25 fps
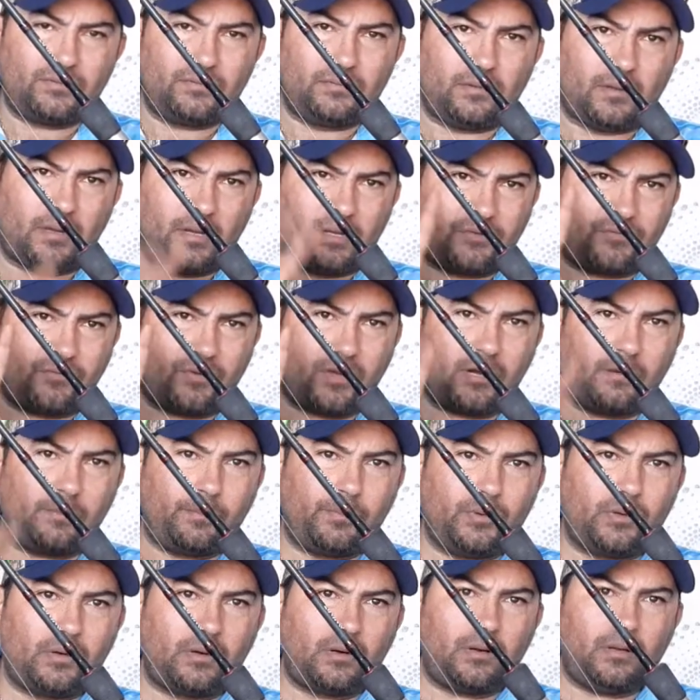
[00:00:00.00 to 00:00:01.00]
I try to
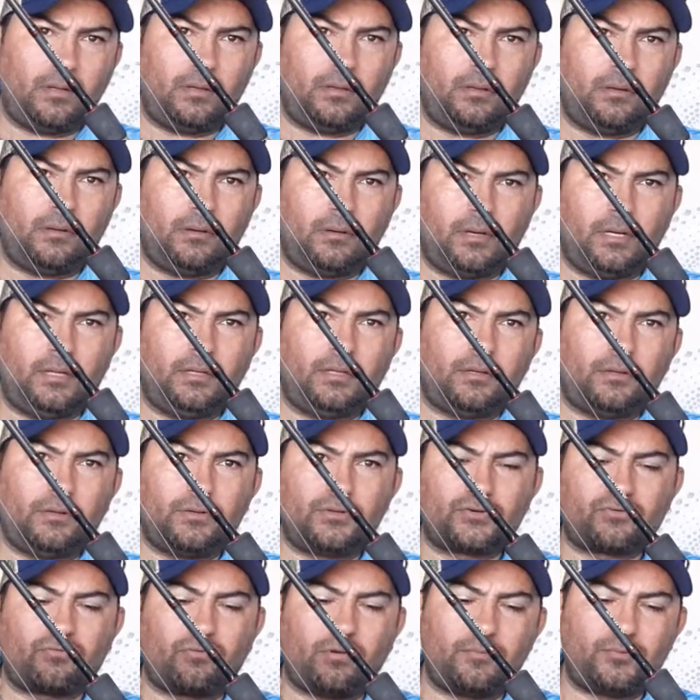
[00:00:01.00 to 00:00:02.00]
put it in the
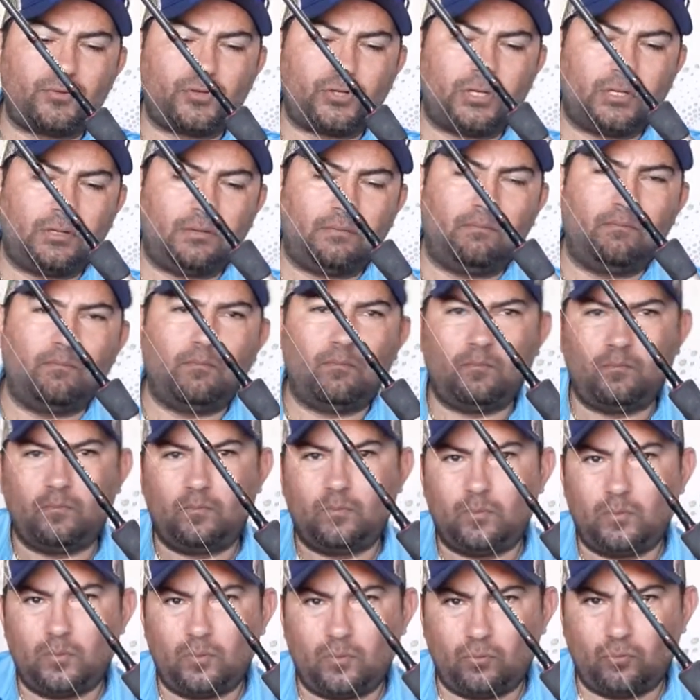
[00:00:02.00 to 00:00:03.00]
description,
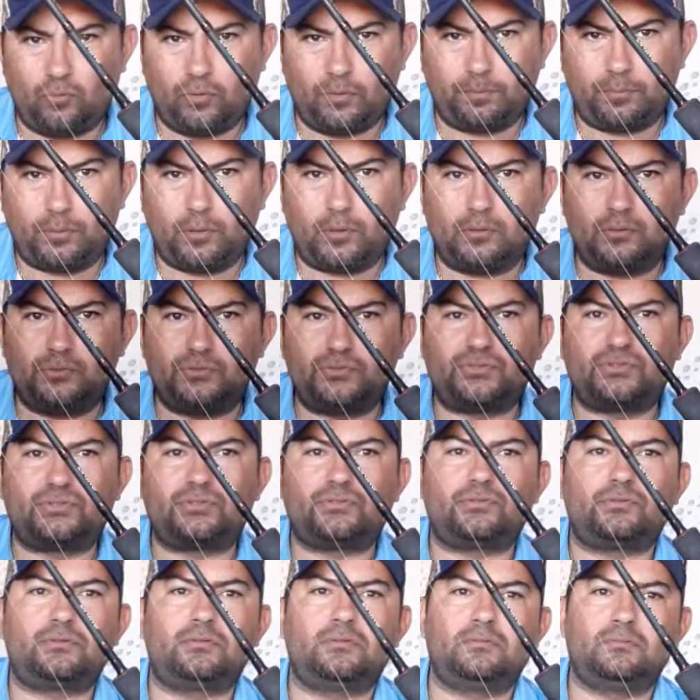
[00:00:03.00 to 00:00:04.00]
what
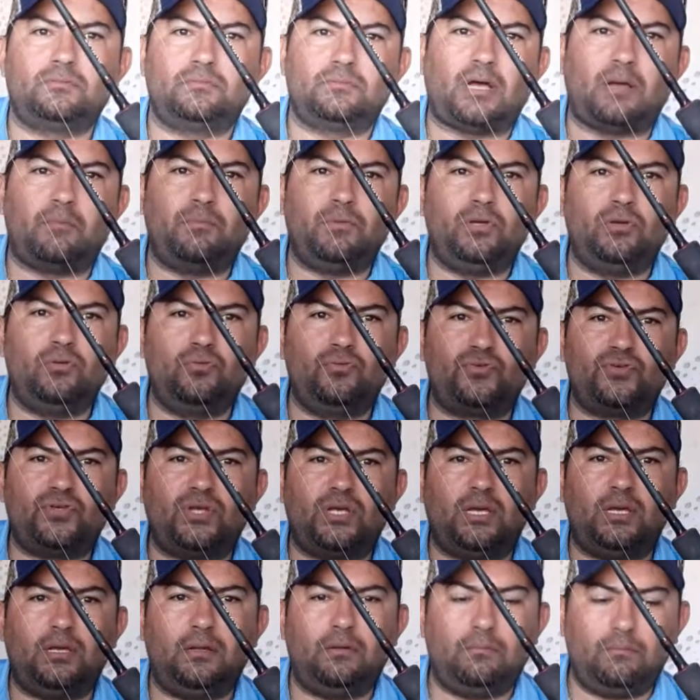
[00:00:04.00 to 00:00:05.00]
posts I'm
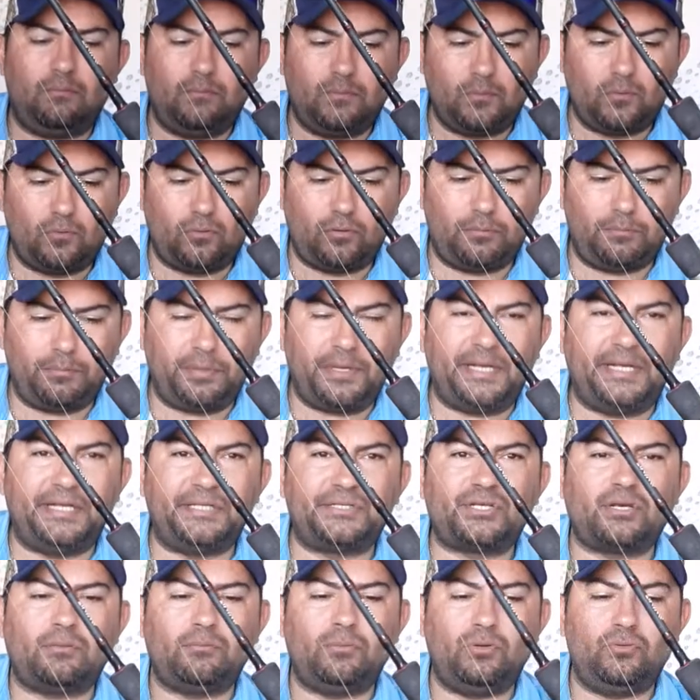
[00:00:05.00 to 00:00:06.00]
using, what
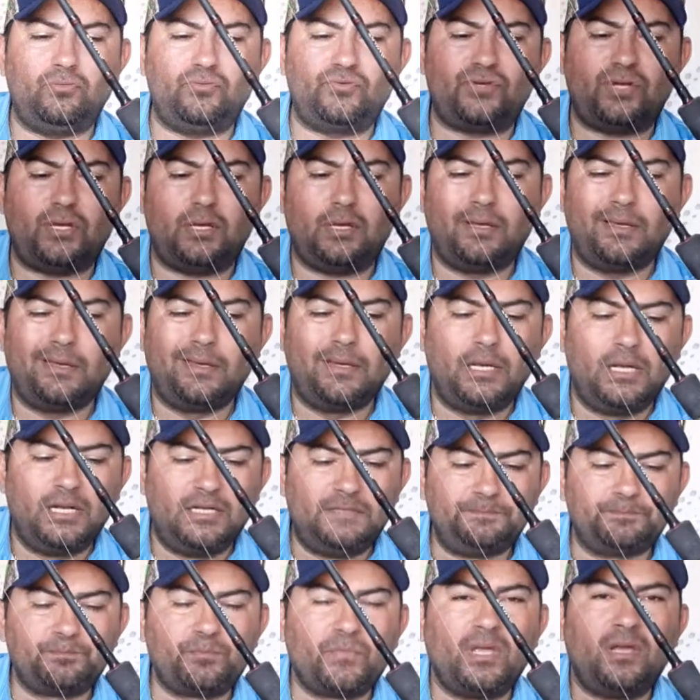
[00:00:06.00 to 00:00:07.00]
baits I'm using.
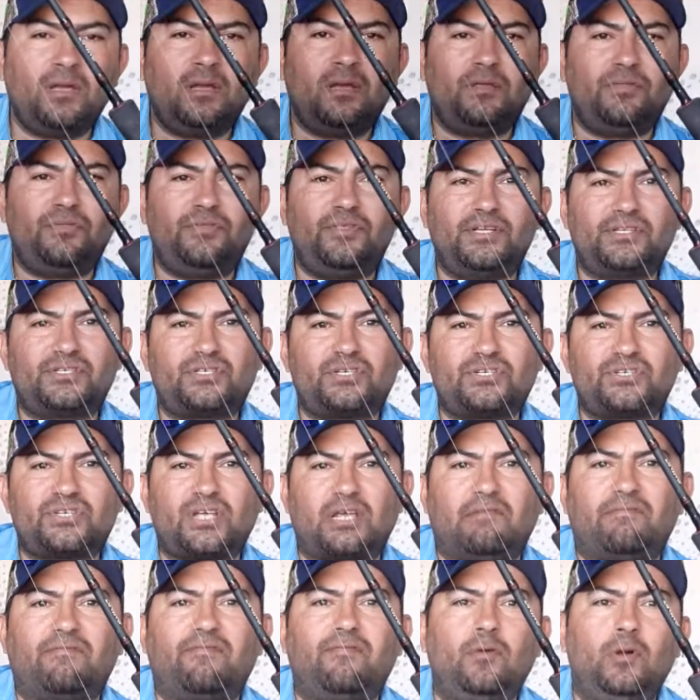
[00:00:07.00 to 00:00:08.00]
This is
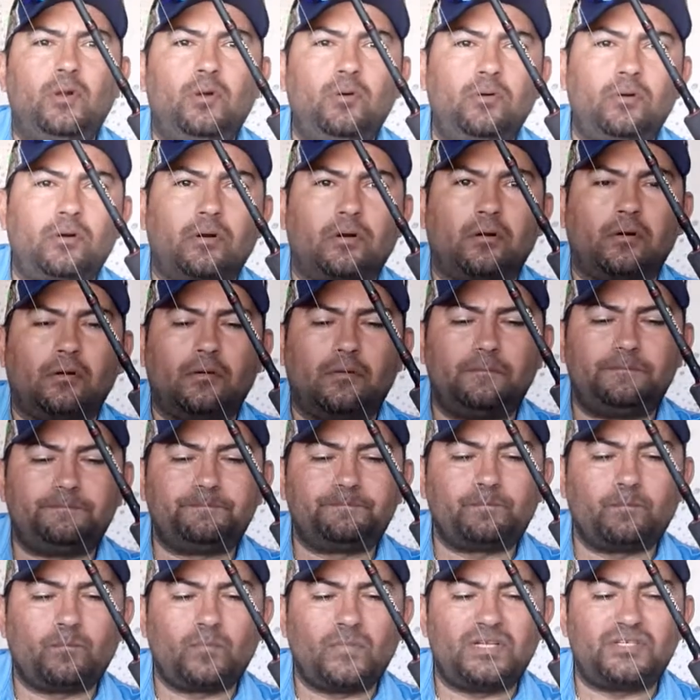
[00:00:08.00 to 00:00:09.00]
a Fluger
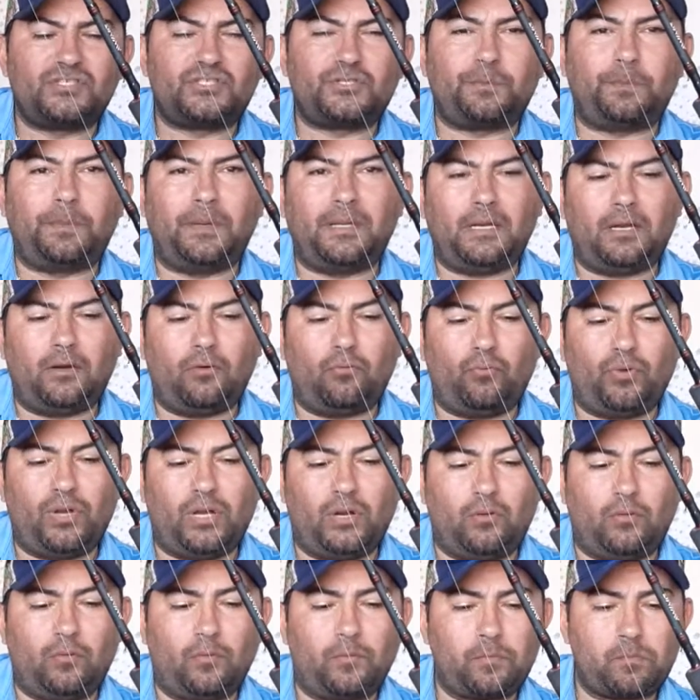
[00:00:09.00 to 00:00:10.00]
spinning reel.